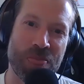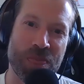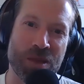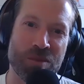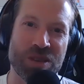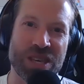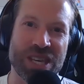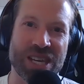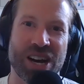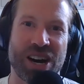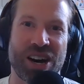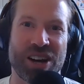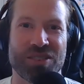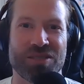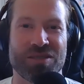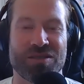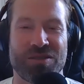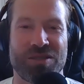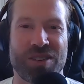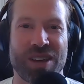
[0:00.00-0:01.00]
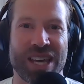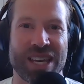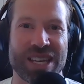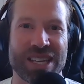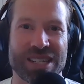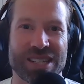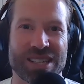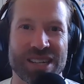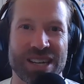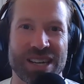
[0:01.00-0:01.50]
be kind of
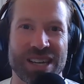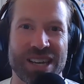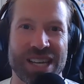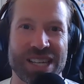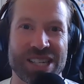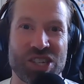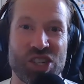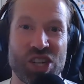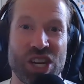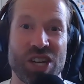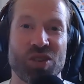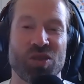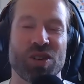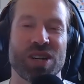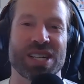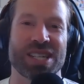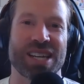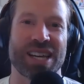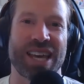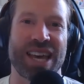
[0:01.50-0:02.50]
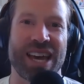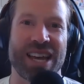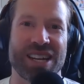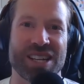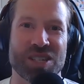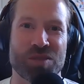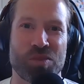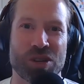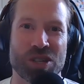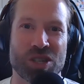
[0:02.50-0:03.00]
as uh, as genuine as I can
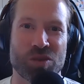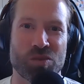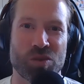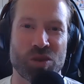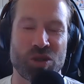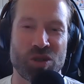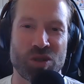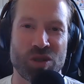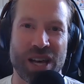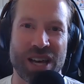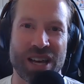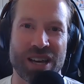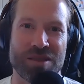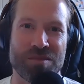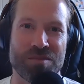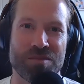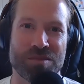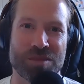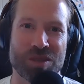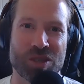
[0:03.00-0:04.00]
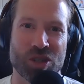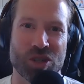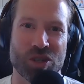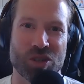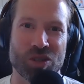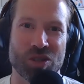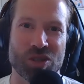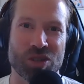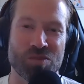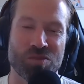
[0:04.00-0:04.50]
as possible. Um,
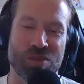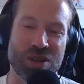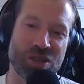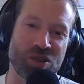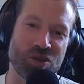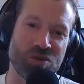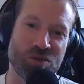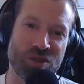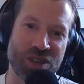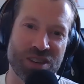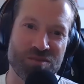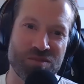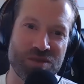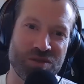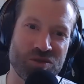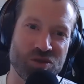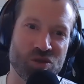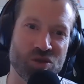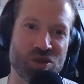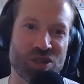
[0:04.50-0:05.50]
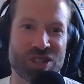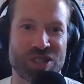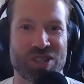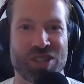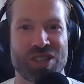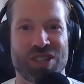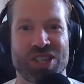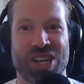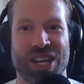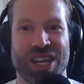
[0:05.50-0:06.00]
so so, but do forgive me for just
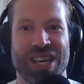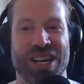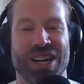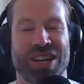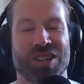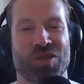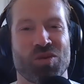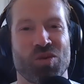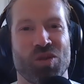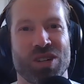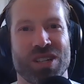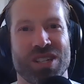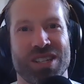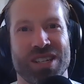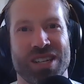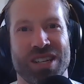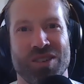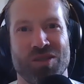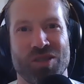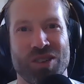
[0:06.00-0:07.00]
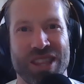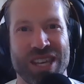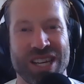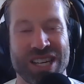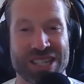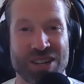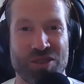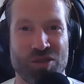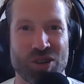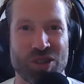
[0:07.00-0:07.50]
checking out what uh, what things
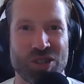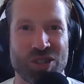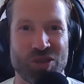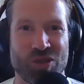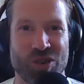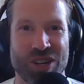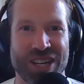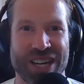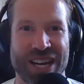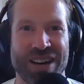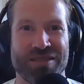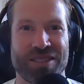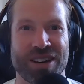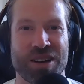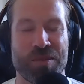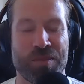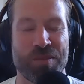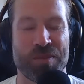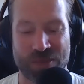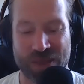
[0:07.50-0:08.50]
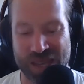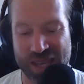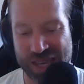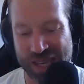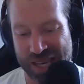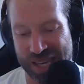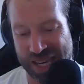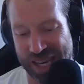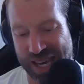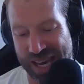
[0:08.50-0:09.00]
I want to want to cover.
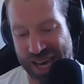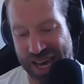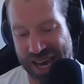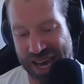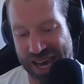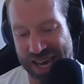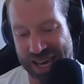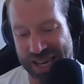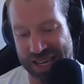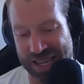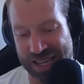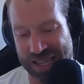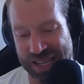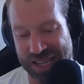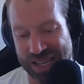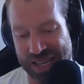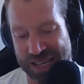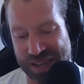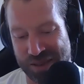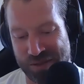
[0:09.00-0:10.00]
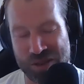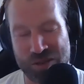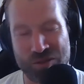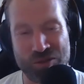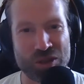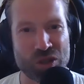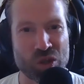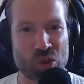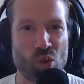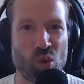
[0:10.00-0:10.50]
Uh, it definitely
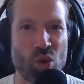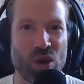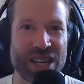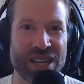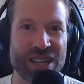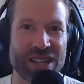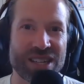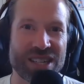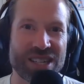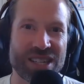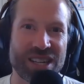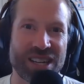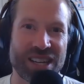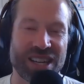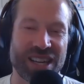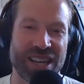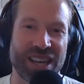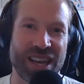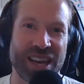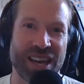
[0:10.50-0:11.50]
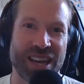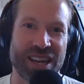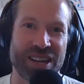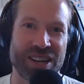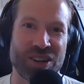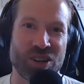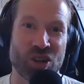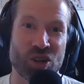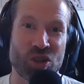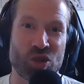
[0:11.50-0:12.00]
feels weird uh,
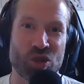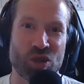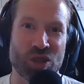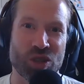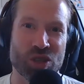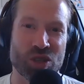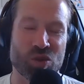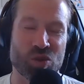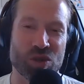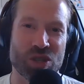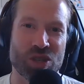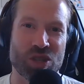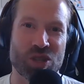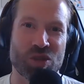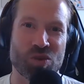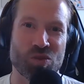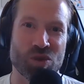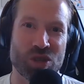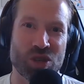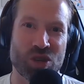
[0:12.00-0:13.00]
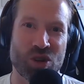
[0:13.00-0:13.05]
not doing this with with